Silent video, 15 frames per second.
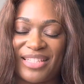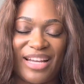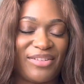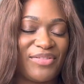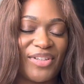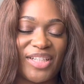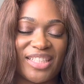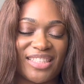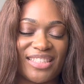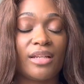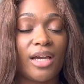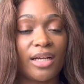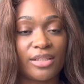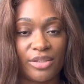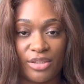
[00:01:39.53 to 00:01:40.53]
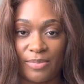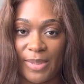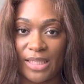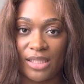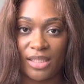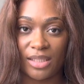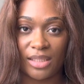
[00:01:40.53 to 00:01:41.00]
fun. The doctor's
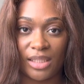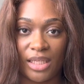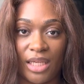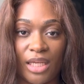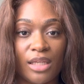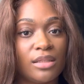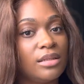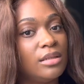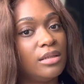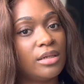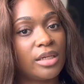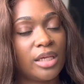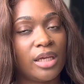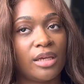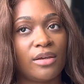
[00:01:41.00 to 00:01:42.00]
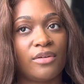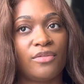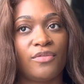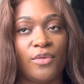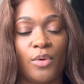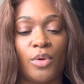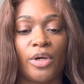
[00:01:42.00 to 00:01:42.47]
basically looking
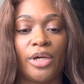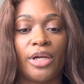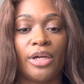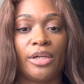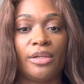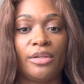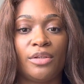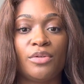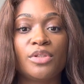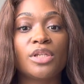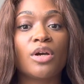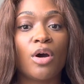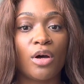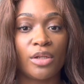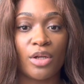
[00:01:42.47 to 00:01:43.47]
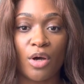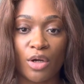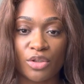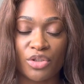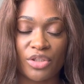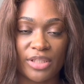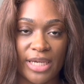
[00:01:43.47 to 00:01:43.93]
for using an
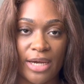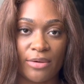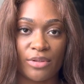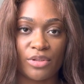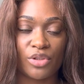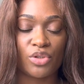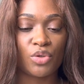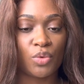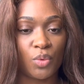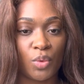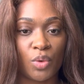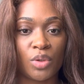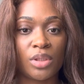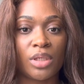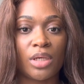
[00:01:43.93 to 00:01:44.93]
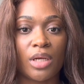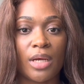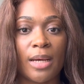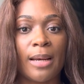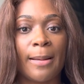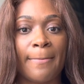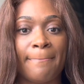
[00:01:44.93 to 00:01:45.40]
ultrasound tool
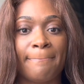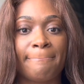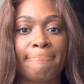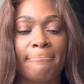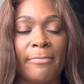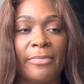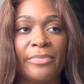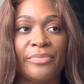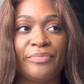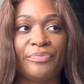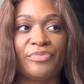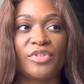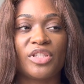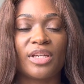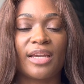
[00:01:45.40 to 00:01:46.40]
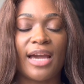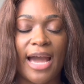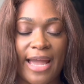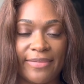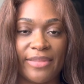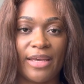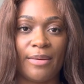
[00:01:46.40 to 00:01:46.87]
to
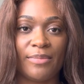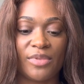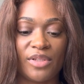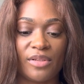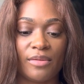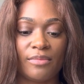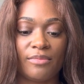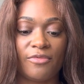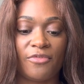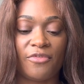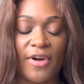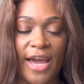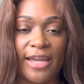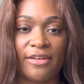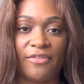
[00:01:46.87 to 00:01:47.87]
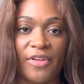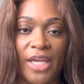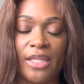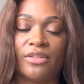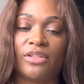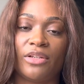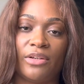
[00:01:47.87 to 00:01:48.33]
guide them to find
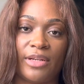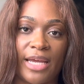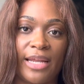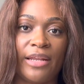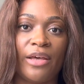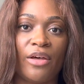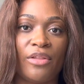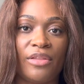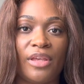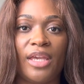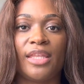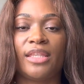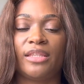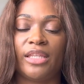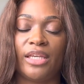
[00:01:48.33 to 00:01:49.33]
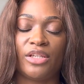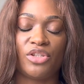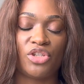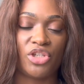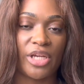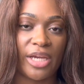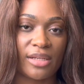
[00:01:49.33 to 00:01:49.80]
veins that are not healthy, and then they
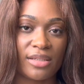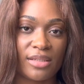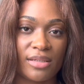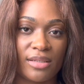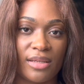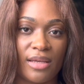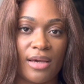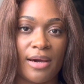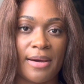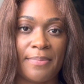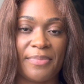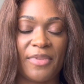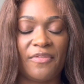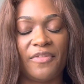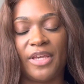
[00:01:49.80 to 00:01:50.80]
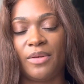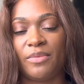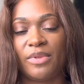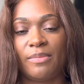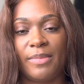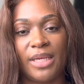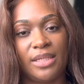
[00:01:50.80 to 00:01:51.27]
inject the vein
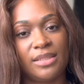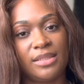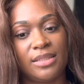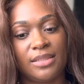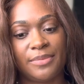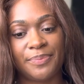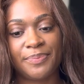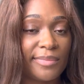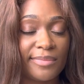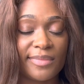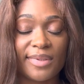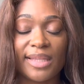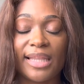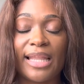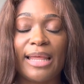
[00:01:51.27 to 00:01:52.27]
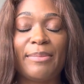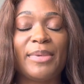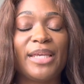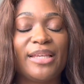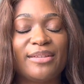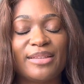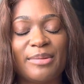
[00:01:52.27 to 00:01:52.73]
with medicine. Let
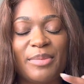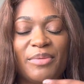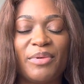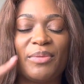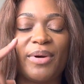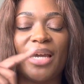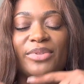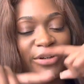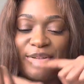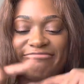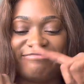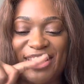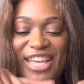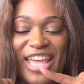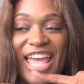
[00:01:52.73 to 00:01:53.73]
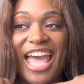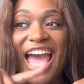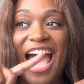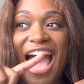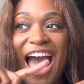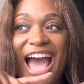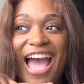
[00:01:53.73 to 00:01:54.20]
me rewind.
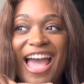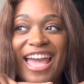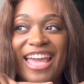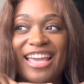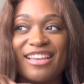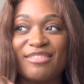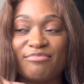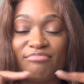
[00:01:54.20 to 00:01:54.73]
I